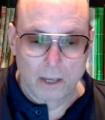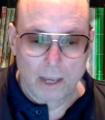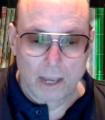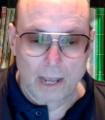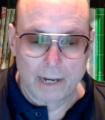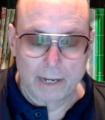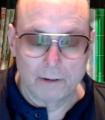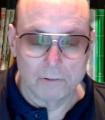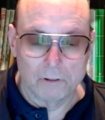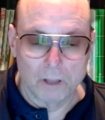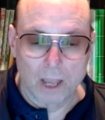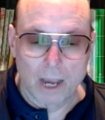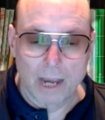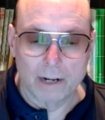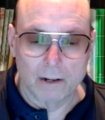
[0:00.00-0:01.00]
And he
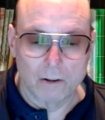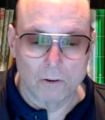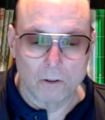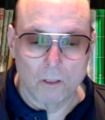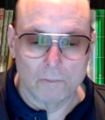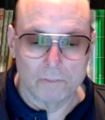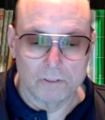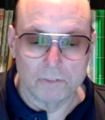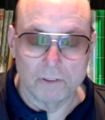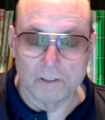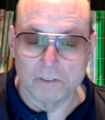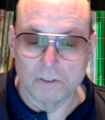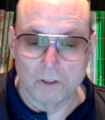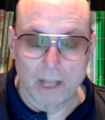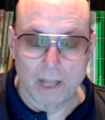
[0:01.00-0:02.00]
relied on all of his
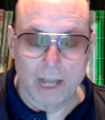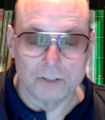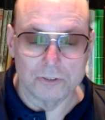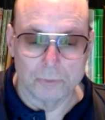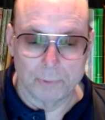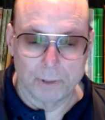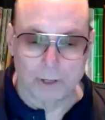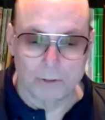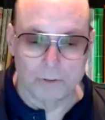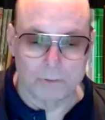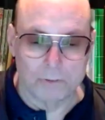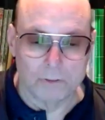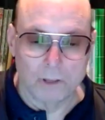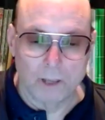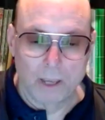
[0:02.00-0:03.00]
physical
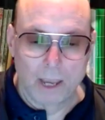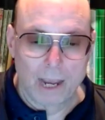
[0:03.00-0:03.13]
attributes,